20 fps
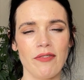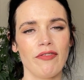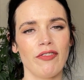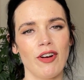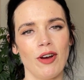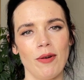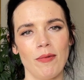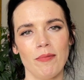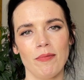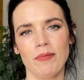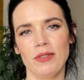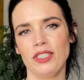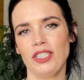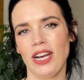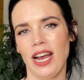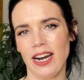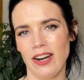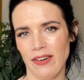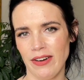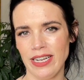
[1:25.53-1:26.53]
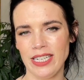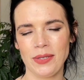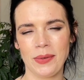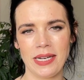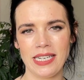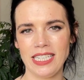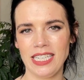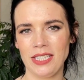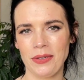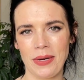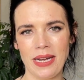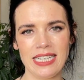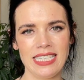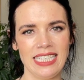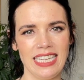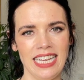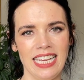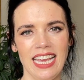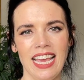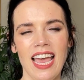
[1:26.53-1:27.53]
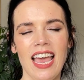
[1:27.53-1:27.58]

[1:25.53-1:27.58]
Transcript: from January twenty twenty.